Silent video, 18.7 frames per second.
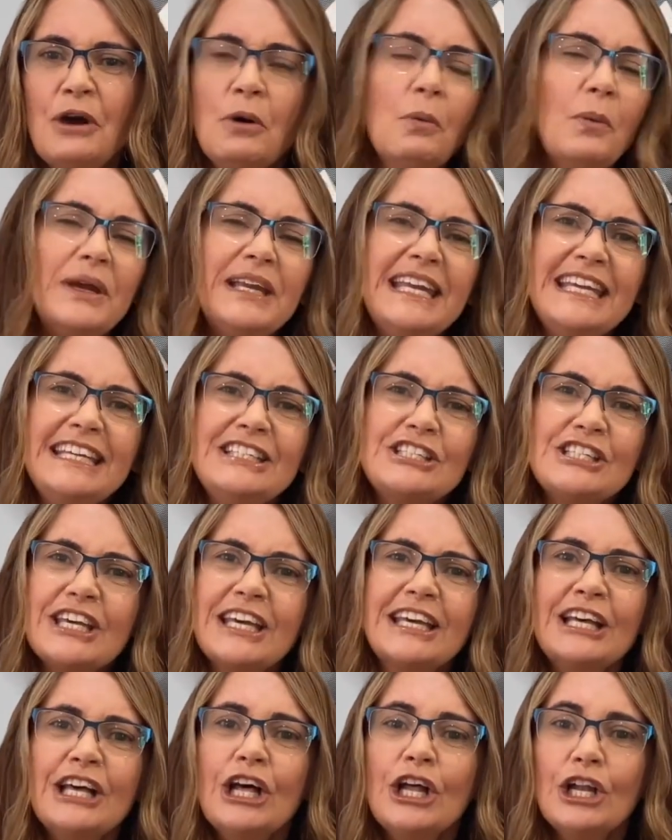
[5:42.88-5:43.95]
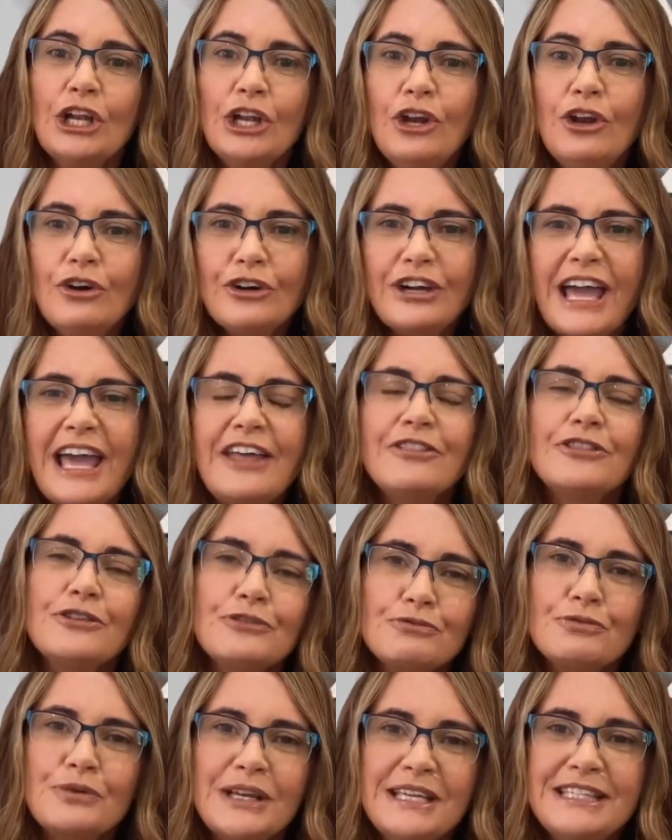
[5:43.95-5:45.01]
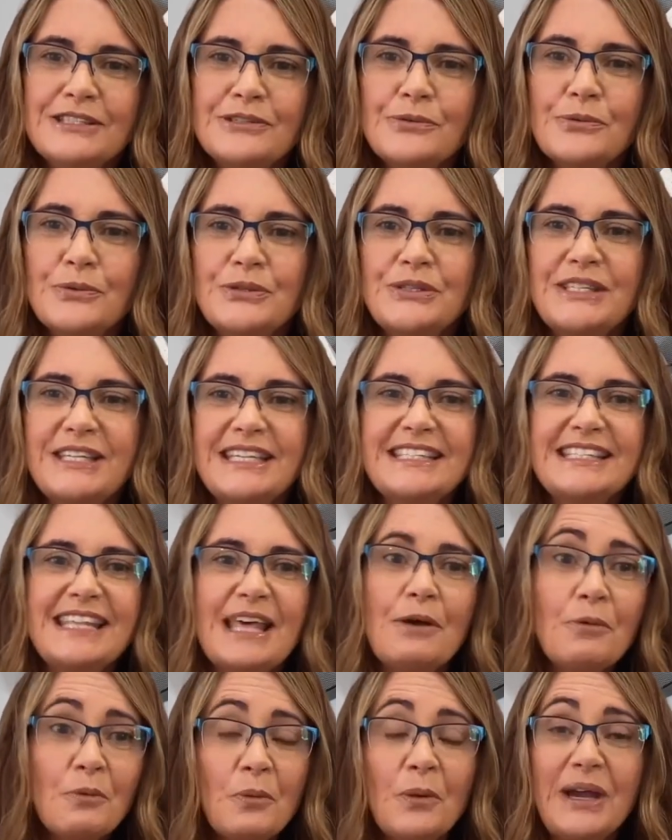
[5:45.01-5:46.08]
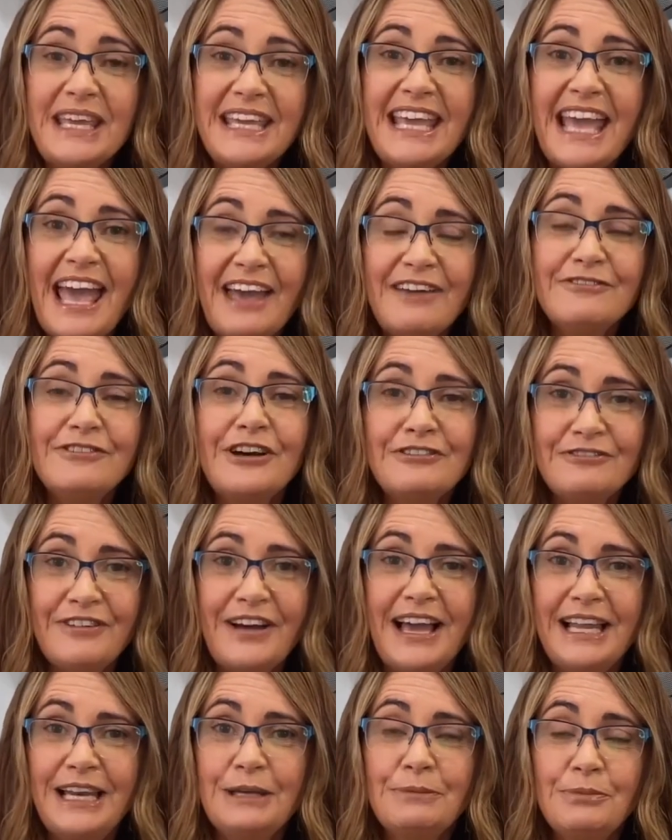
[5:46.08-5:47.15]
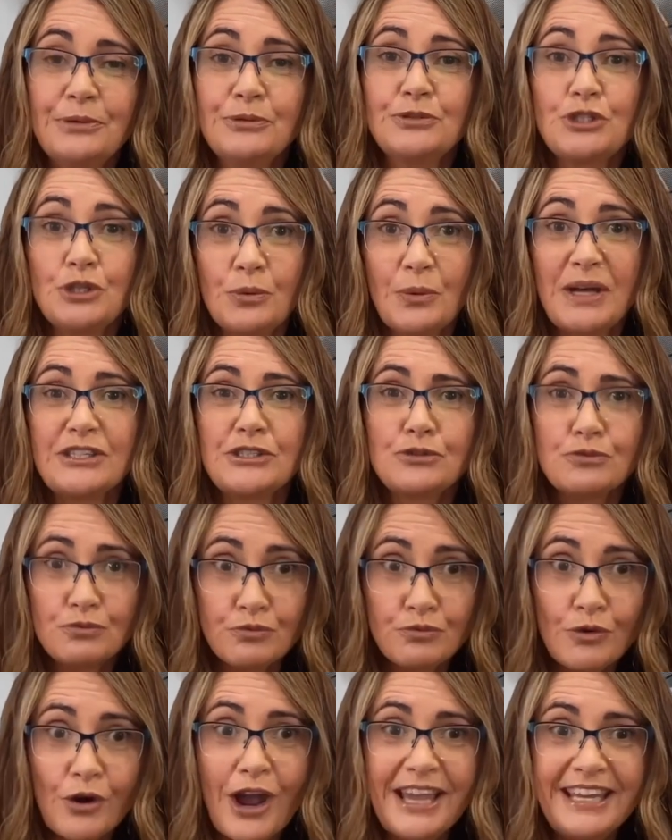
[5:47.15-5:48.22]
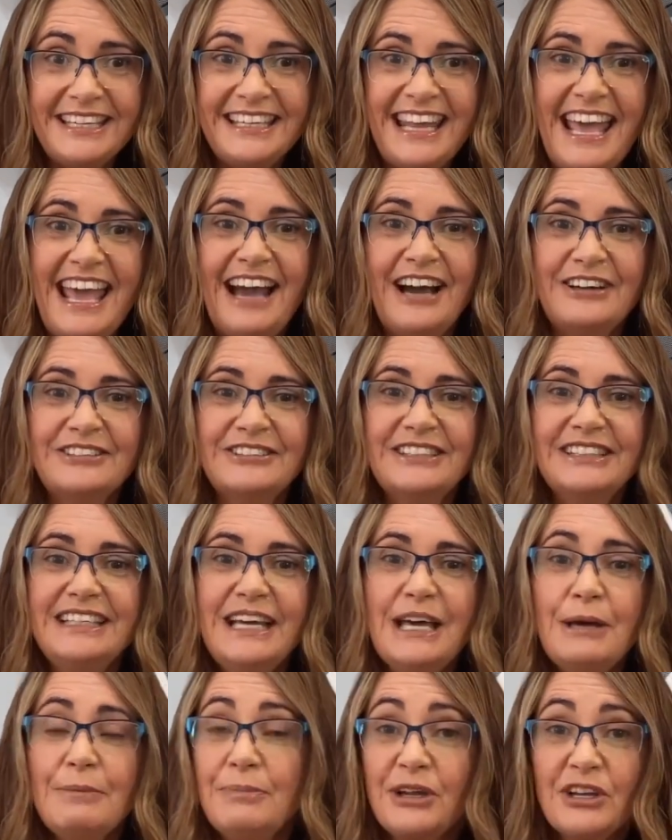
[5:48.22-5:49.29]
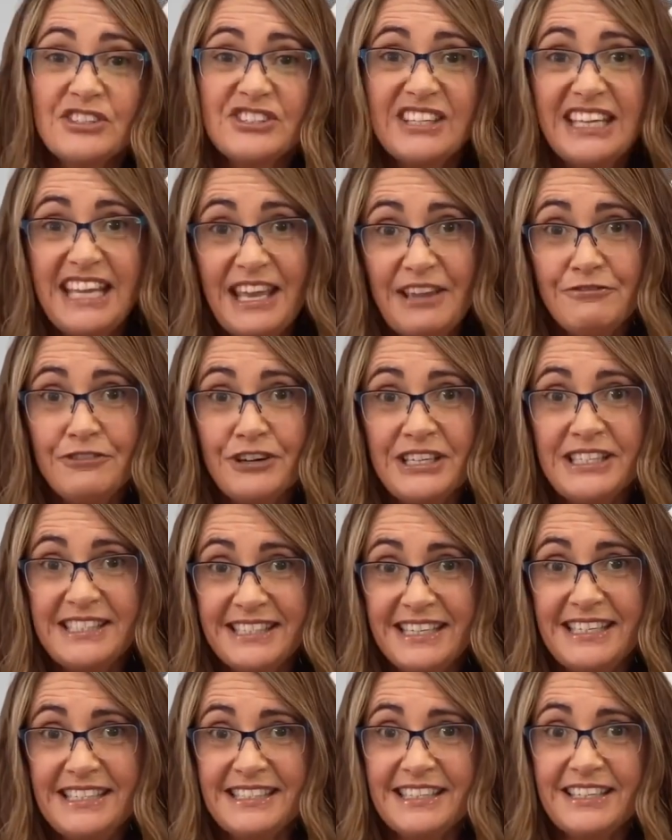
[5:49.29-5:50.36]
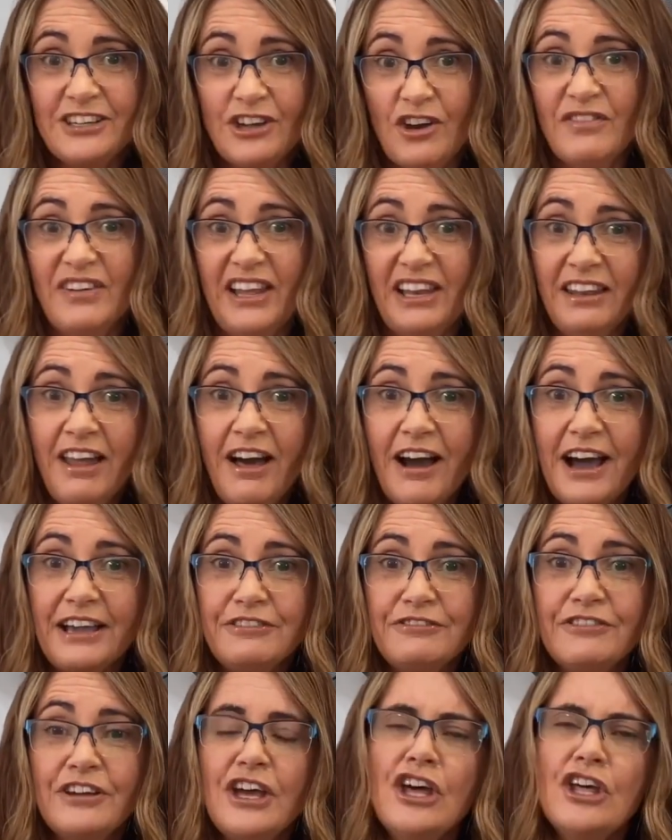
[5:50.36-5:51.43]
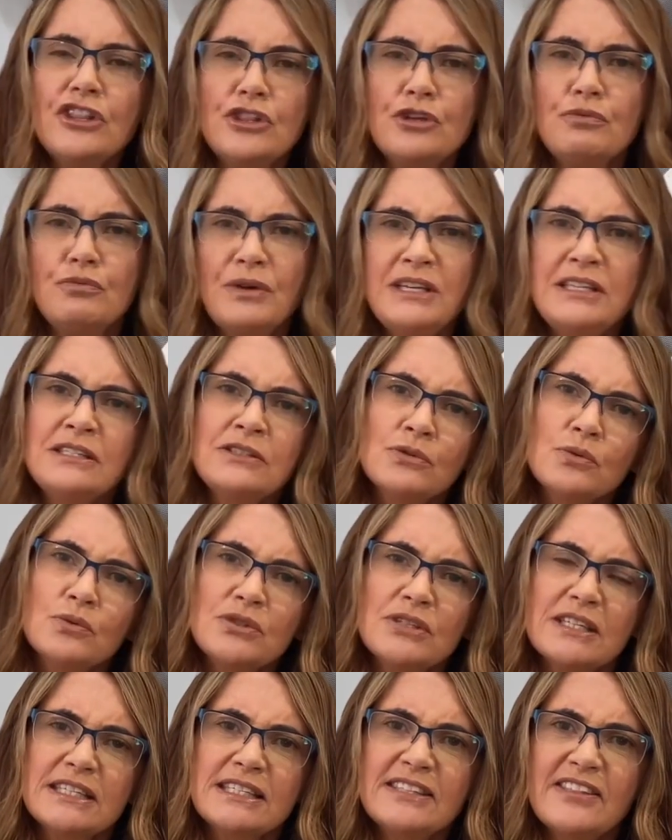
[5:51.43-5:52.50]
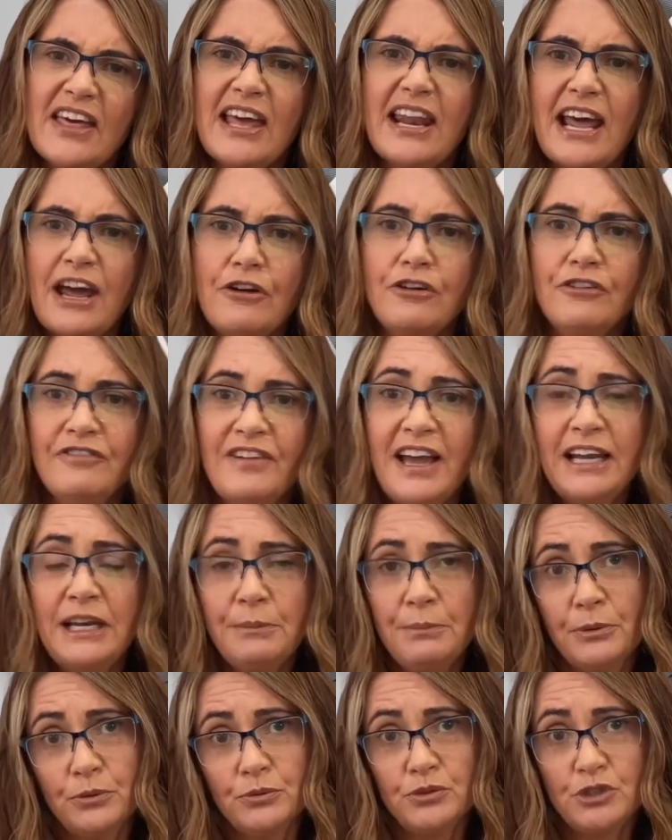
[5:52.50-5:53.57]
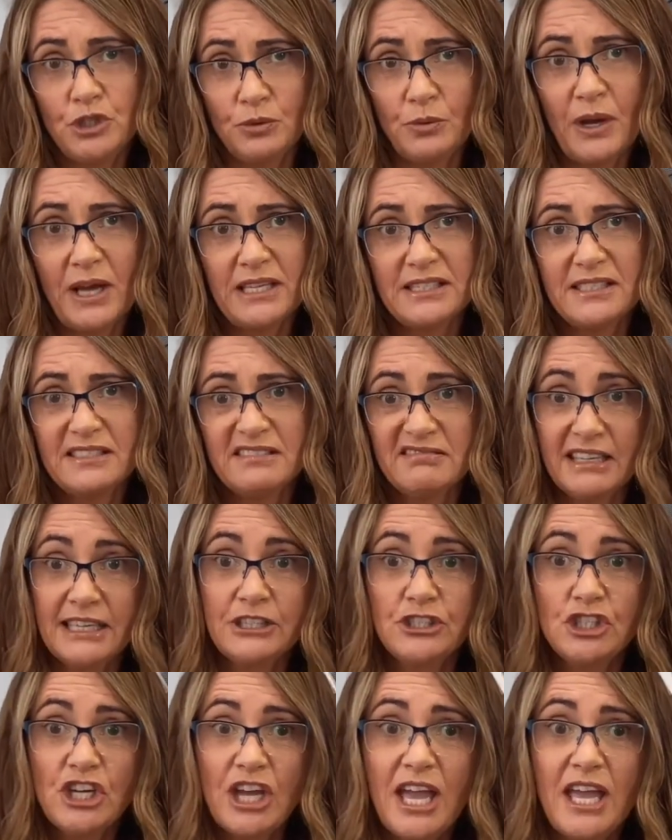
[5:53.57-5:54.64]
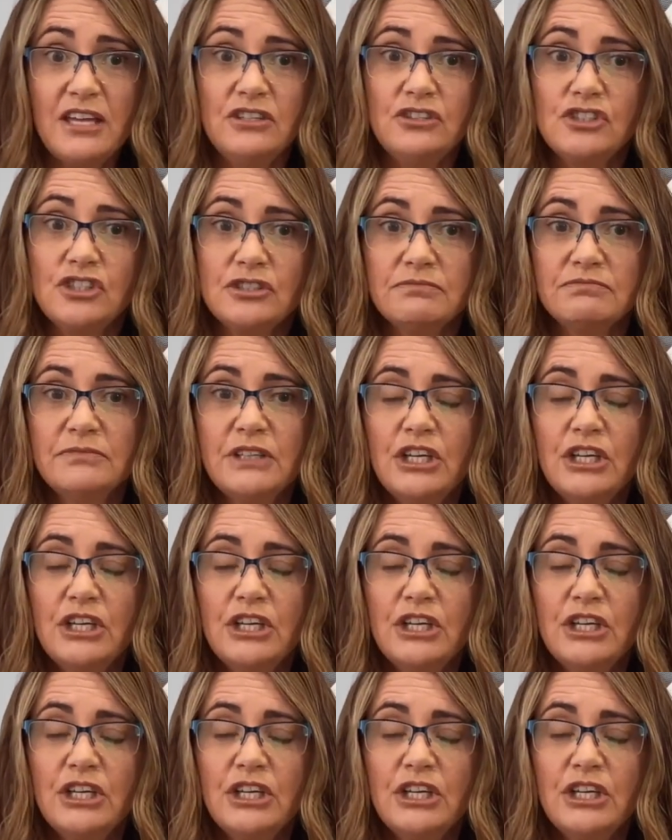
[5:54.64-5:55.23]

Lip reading: We need to look at the resources that we have available to us right now, because in every season of our life, the resources that are available to us can change.